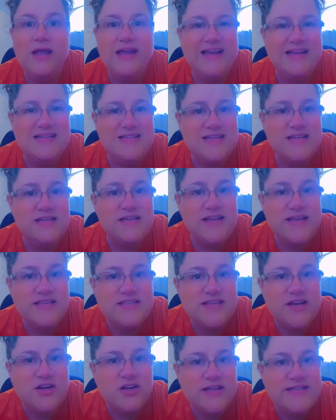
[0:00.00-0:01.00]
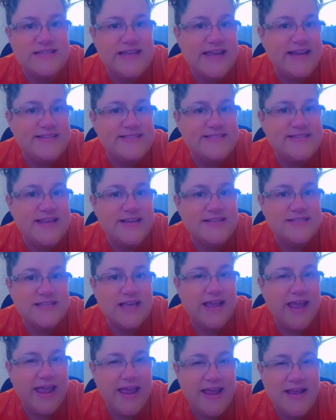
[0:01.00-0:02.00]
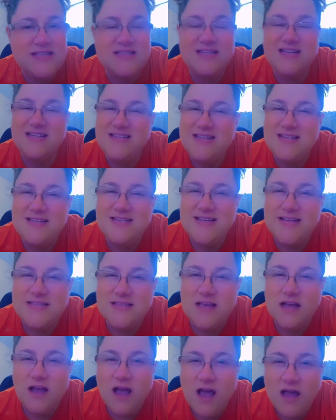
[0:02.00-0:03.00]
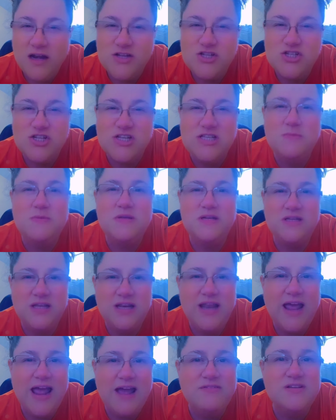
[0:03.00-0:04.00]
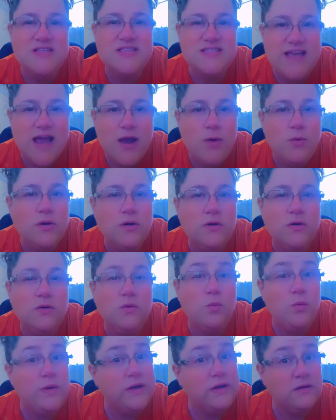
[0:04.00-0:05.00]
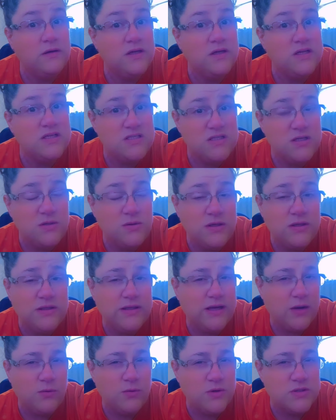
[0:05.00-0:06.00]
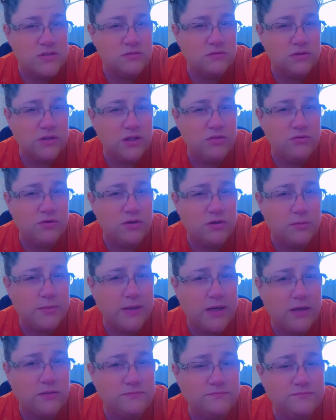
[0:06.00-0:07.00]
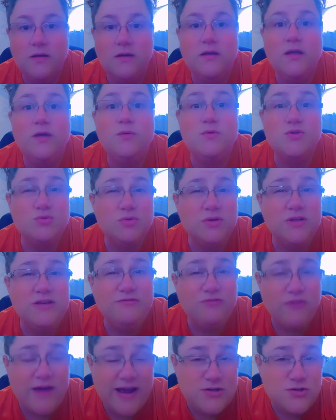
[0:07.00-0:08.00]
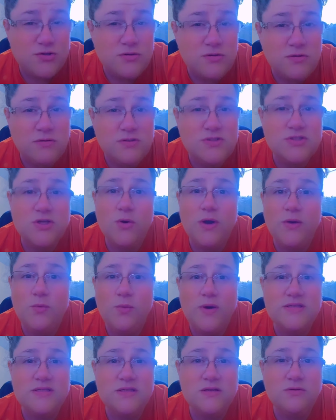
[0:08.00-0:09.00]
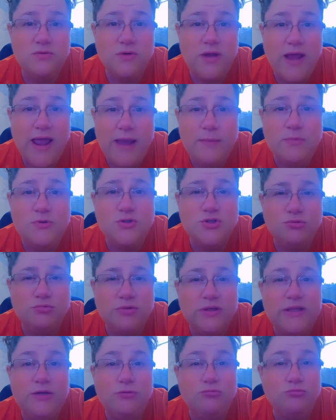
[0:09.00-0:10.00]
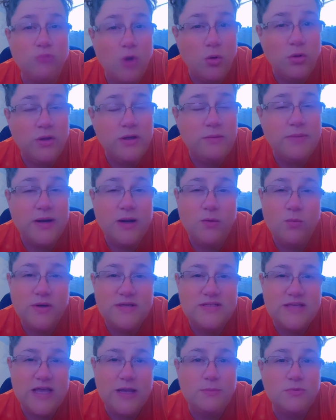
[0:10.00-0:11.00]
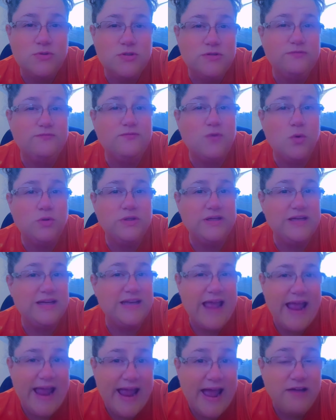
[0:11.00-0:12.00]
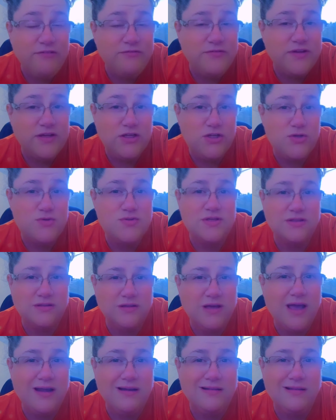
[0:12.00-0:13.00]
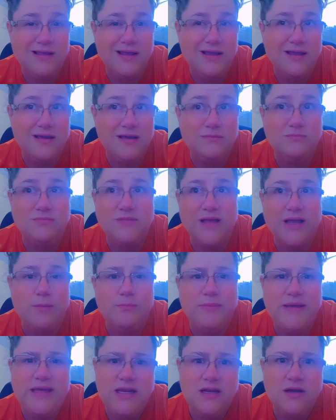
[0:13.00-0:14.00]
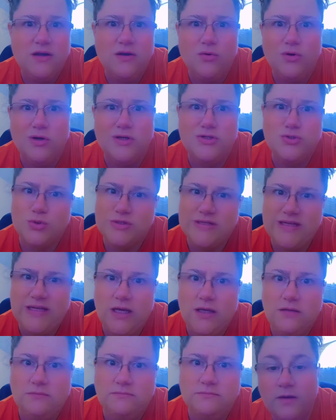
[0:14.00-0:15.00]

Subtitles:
It didn't necessarily taste like eggs, and it didn't taste like cottage cheese, but it did have a sour weirdness to it that I wasn't really thrilled about. It was really fragile, so I wasn't able to really roll it, but I was able to fold it in half and use it kind of like a pita or a tortilla.